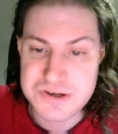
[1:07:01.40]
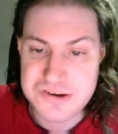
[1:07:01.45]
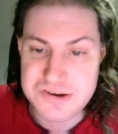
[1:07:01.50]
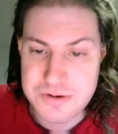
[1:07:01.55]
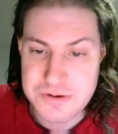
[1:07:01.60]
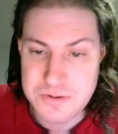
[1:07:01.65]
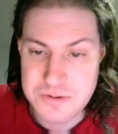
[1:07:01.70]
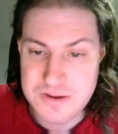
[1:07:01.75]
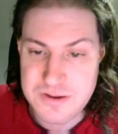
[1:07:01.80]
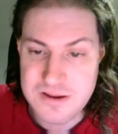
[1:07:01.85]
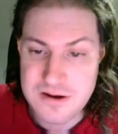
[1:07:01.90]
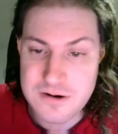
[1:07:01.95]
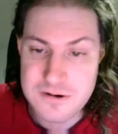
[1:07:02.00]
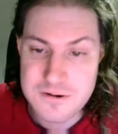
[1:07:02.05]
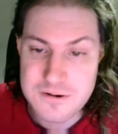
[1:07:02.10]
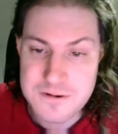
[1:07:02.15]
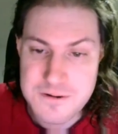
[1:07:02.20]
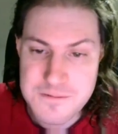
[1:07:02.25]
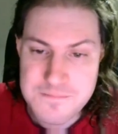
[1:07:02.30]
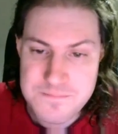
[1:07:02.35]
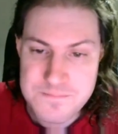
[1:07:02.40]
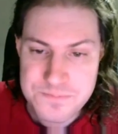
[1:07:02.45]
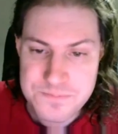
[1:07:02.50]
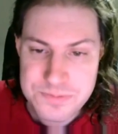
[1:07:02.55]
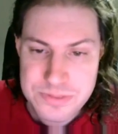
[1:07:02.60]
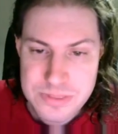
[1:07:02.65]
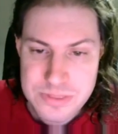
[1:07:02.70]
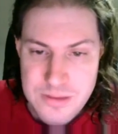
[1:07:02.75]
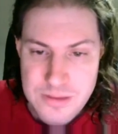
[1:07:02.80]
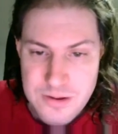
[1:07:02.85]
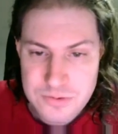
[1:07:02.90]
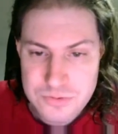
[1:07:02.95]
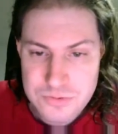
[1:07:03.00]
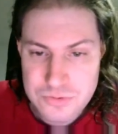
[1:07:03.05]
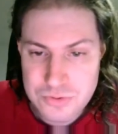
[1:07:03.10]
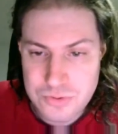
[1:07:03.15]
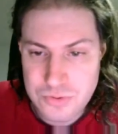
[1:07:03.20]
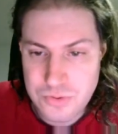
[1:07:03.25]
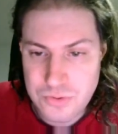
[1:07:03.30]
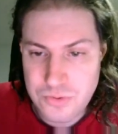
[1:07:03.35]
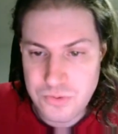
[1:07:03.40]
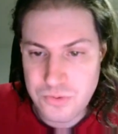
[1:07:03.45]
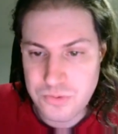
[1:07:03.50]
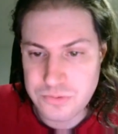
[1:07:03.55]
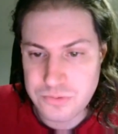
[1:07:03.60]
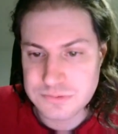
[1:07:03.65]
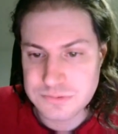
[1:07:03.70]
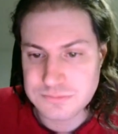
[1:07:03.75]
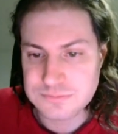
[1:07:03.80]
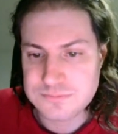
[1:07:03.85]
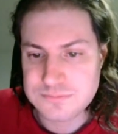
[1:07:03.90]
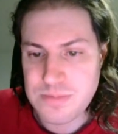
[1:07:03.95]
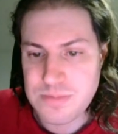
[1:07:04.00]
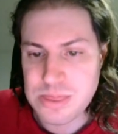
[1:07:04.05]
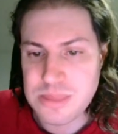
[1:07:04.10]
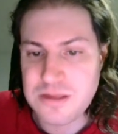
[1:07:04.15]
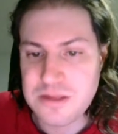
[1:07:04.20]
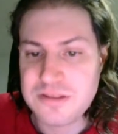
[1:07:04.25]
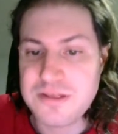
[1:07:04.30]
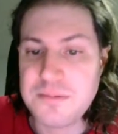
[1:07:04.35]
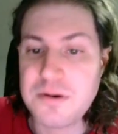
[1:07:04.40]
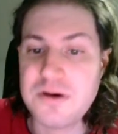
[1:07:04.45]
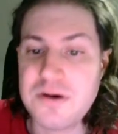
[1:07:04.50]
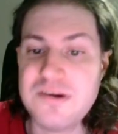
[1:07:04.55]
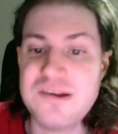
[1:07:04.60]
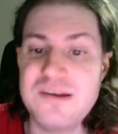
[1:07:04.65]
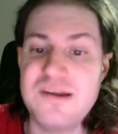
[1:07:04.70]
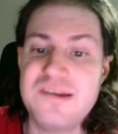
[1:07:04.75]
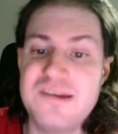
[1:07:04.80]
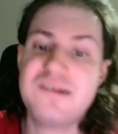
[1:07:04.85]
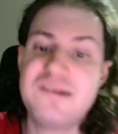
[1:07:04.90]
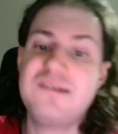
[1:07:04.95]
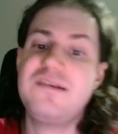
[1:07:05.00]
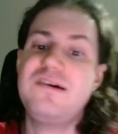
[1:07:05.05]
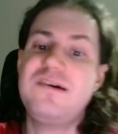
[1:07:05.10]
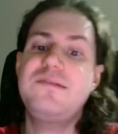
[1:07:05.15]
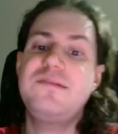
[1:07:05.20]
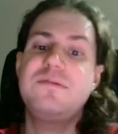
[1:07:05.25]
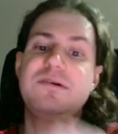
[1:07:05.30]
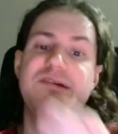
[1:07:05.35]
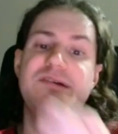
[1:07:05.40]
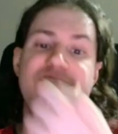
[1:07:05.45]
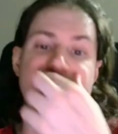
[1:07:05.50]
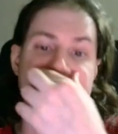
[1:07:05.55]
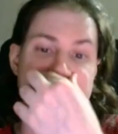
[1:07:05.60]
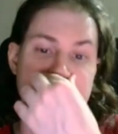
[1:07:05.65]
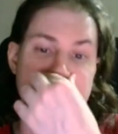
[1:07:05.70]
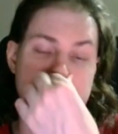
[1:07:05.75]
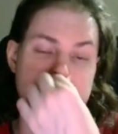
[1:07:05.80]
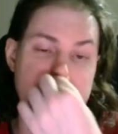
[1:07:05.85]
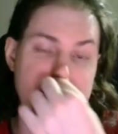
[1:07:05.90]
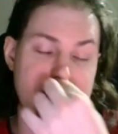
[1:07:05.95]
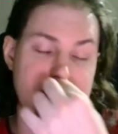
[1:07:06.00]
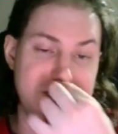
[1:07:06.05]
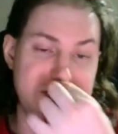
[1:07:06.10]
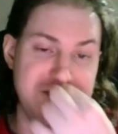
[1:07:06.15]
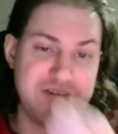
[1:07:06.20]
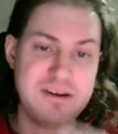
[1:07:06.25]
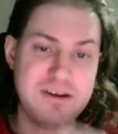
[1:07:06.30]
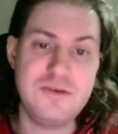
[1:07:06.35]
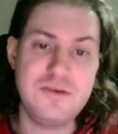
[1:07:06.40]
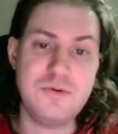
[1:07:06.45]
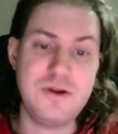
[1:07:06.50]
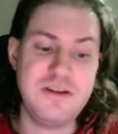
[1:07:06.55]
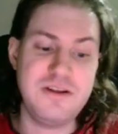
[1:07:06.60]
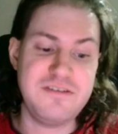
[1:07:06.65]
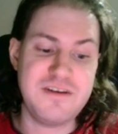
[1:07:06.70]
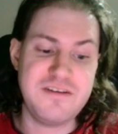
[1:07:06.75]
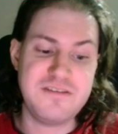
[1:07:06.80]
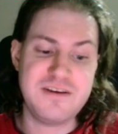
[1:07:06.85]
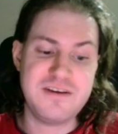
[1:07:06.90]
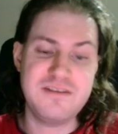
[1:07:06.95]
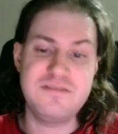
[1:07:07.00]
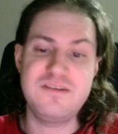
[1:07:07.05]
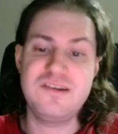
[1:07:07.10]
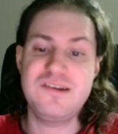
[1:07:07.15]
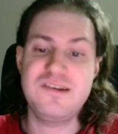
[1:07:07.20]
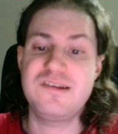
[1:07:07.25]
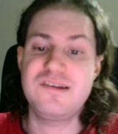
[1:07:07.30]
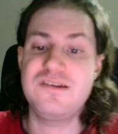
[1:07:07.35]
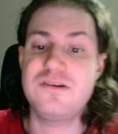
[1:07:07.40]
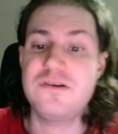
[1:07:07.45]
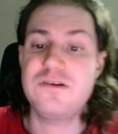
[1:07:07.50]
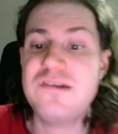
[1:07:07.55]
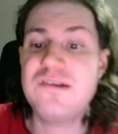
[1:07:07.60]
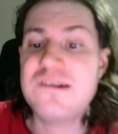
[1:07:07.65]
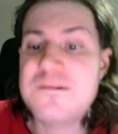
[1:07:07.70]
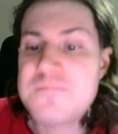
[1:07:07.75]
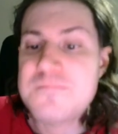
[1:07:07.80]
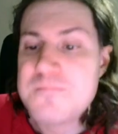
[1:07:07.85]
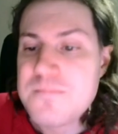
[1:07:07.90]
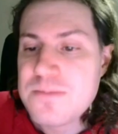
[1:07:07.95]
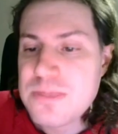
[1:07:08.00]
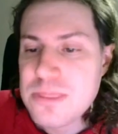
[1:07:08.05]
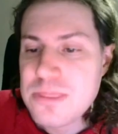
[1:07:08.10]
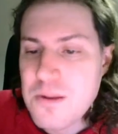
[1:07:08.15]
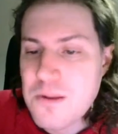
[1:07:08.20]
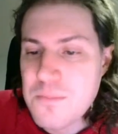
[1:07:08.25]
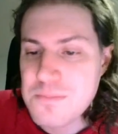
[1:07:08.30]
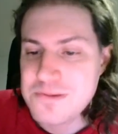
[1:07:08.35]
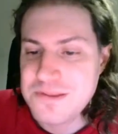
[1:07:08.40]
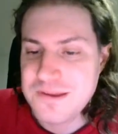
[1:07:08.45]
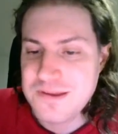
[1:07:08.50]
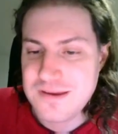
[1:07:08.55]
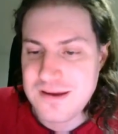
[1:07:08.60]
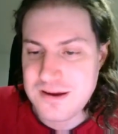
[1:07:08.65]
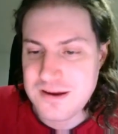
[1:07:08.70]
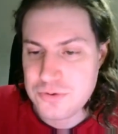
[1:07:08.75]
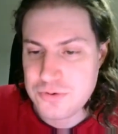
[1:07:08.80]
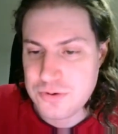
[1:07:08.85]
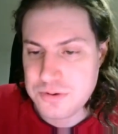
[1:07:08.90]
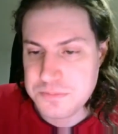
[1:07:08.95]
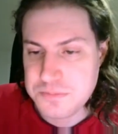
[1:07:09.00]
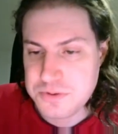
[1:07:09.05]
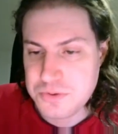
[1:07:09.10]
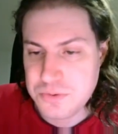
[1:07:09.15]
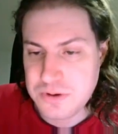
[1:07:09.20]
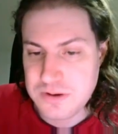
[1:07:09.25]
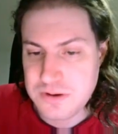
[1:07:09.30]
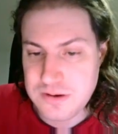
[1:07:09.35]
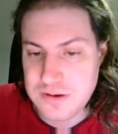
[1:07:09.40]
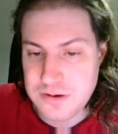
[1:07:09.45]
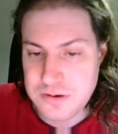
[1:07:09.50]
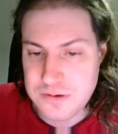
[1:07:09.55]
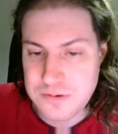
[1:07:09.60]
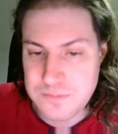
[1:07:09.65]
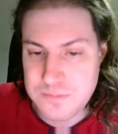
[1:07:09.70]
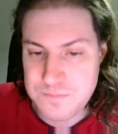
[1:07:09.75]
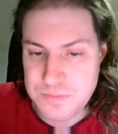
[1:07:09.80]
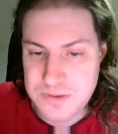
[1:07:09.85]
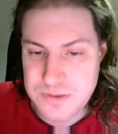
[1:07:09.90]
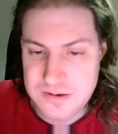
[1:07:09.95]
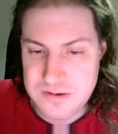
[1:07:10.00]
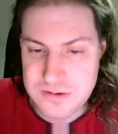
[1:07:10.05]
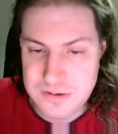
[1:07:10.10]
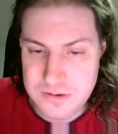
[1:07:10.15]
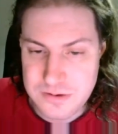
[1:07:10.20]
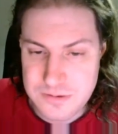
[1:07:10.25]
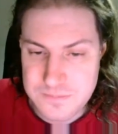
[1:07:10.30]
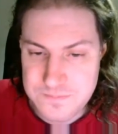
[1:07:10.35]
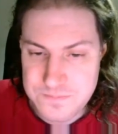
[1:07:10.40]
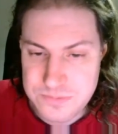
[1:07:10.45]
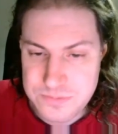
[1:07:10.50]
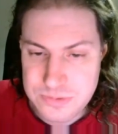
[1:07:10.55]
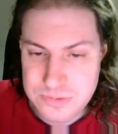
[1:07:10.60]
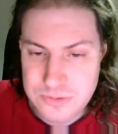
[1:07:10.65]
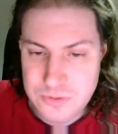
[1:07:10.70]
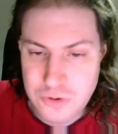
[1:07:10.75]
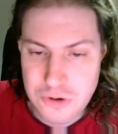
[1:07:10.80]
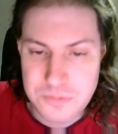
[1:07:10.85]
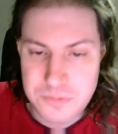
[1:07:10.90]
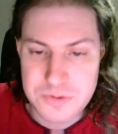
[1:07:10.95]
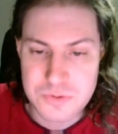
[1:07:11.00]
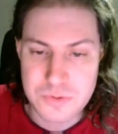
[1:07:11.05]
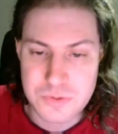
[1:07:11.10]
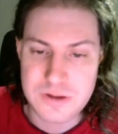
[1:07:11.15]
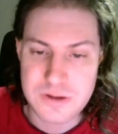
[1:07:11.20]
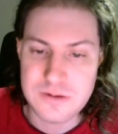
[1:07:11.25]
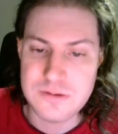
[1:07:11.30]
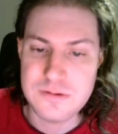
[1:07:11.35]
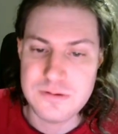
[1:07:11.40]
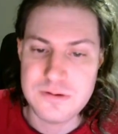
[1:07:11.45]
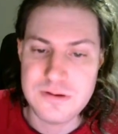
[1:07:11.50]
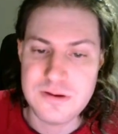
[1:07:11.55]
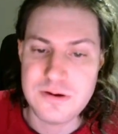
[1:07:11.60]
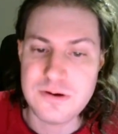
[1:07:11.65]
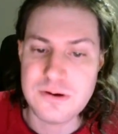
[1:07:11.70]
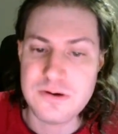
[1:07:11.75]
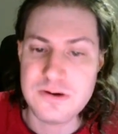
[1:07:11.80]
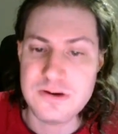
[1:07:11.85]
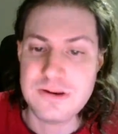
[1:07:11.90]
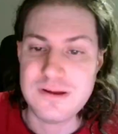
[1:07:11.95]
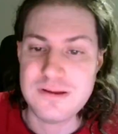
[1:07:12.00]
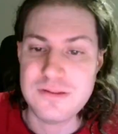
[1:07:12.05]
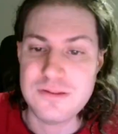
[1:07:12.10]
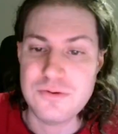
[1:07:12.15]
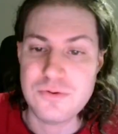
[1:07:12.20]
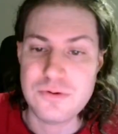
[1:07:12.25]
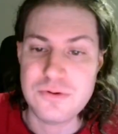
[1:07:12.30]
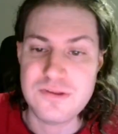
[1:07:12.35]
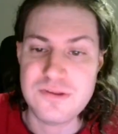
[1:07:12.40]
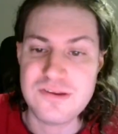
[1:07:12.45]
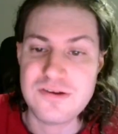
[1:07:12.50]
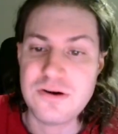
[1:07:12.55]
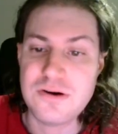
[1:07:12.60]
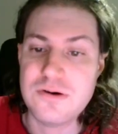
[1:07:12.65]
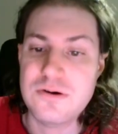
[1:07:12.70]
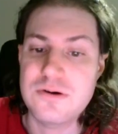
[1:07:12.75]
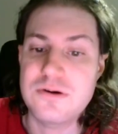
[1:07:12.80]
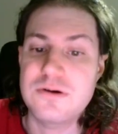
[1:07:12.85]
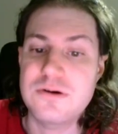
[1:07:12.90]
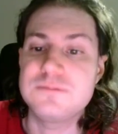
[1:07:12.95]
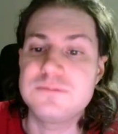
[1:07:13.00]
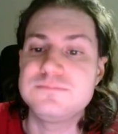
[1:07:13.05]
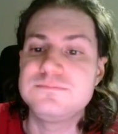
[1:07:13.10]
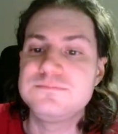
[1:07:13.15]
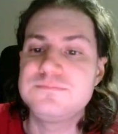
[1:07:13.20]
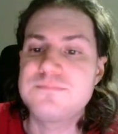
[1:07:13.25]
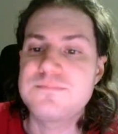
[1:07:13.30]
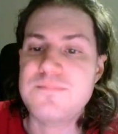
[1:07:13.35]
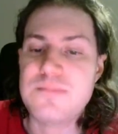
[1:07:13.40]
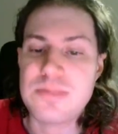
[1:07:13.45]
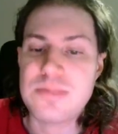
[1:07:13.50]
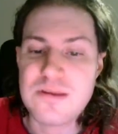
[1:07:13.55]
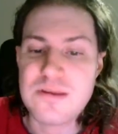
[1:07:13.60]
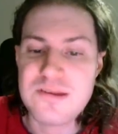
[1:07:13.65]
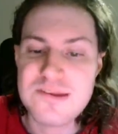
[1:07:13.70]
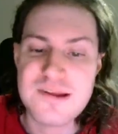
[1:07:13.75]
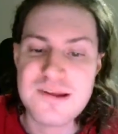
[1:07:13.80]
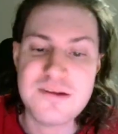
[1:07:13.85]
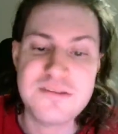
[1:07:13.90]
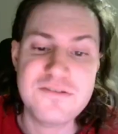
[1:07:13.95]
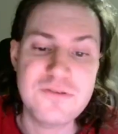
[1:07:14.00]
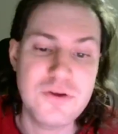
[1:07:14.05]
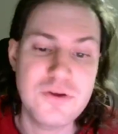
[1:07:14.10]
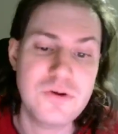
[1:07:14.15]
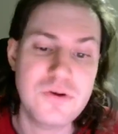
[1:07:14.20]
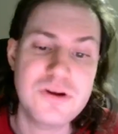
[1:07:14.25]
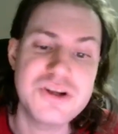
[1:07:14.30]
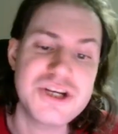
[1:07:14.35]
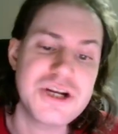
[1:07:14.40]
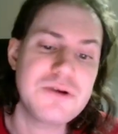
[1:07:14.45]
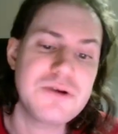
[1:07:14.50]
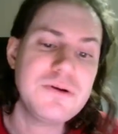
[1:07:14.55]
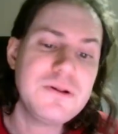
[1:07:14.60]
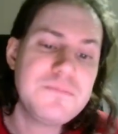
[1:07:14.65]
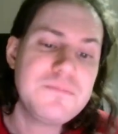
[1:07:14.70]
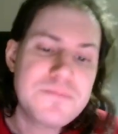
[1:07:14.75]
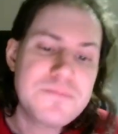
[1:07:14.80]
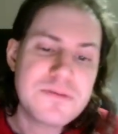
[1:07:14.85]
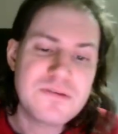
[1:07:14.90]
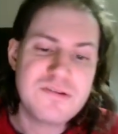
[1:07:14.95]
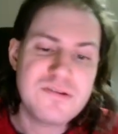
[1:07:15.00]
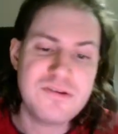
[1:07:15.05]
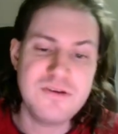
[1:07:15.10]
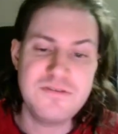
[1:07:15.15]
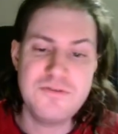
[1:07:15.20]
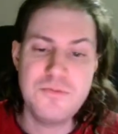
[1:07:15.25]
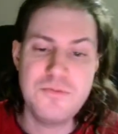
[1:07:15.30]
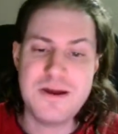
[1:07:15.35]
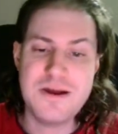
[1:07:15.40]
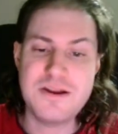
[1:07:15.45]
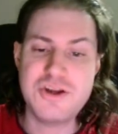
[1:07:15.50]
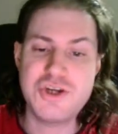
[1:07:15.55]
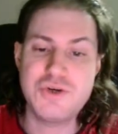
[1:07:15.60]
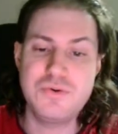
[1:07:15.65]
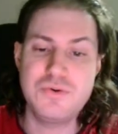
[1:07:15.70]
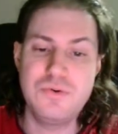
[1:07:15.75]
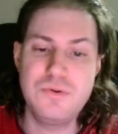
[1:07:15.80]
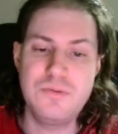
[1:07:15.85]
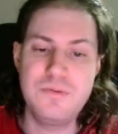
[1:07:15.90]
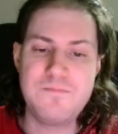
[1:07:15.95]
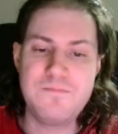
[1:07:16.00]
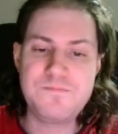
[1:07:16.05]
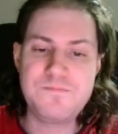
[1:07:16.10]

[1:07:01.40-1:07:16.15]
is around here, to the Mars and Essex lines because they have been re-electrified 25 kV 60 hertz. But they can't run between here and here, or between here and like the Northeast corridor, south of New York in general. So if you manage to